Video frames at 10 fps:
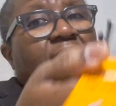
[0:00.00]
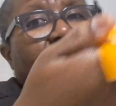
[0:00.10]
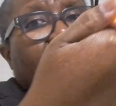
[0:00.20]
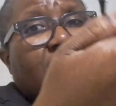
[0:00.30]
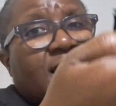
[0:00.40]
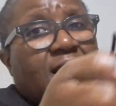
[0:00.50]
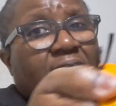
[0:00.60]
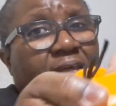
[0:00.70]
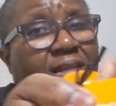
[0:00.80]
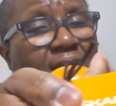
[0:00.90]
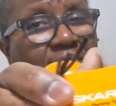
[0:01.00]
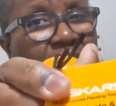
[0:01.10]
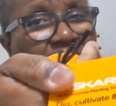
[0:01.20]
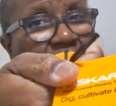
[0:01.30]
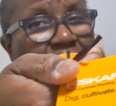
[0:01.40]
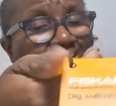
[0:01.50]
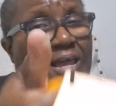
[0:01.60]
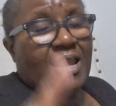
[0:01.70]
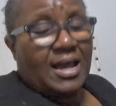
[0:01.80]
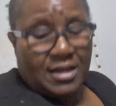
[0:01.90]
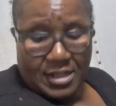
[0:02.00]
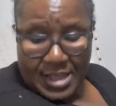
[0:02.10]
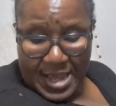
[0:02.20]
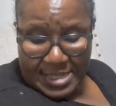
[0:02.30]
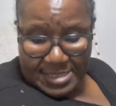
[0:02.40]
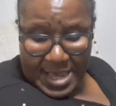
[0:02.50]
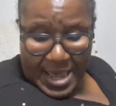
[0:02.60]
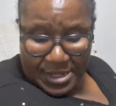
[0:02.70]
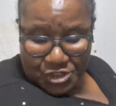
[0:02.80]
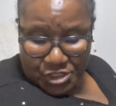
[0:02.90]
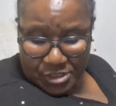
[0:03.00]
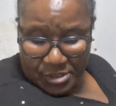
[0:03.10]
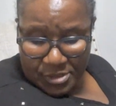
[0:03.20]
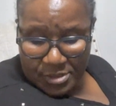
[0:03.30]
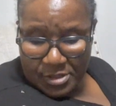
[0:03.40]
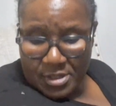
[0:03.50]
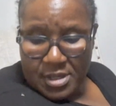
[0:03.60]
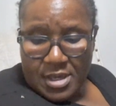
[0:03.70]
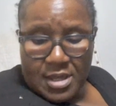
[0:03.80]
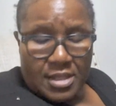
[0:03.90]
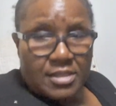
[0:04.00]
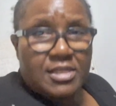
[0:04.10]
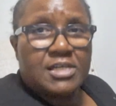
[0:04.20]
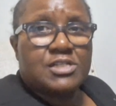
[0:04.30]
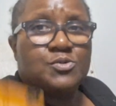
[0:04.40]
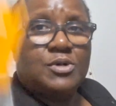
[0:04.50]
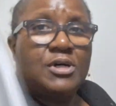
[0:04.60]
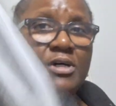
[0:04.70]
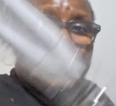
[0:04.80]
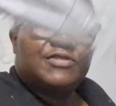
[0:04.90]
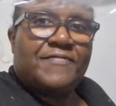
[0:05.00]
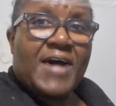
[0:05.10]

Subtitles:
And I think they had like a class action. This was